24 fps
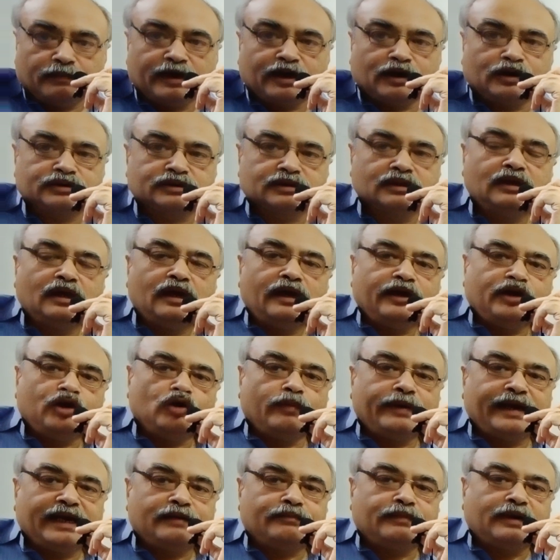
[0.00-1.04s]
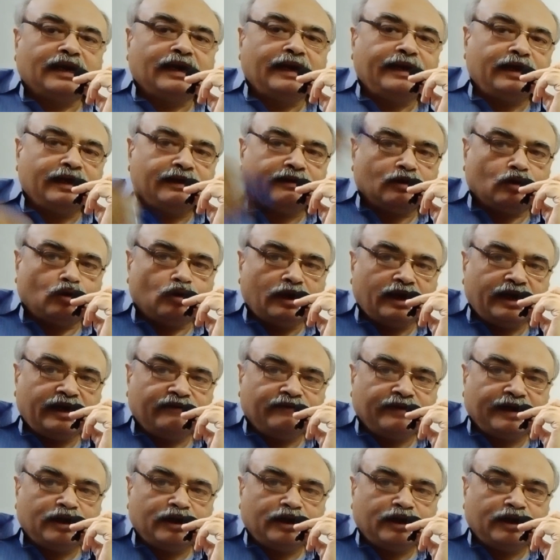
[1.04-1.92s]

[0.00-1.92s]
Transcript: because you make money only